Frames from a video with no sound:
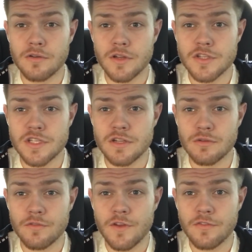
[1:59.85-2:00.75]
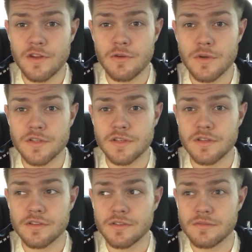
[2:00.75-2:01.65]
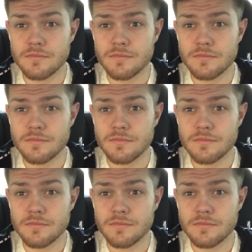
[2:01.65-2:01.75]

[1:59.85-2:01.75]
to a GT350, which is,